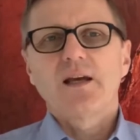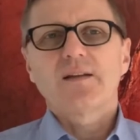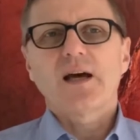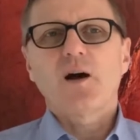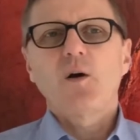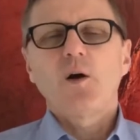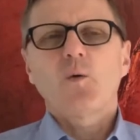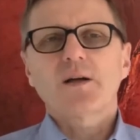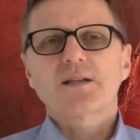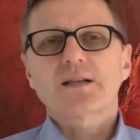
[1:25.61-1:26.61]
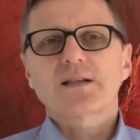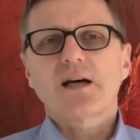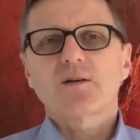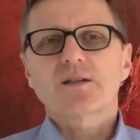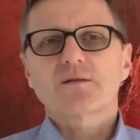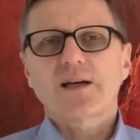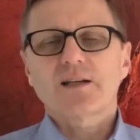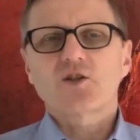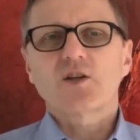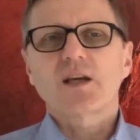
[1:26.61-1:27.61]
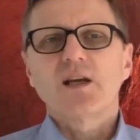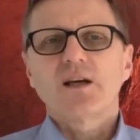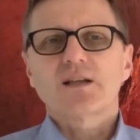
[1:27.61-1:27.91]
Now, what is a sound strategy?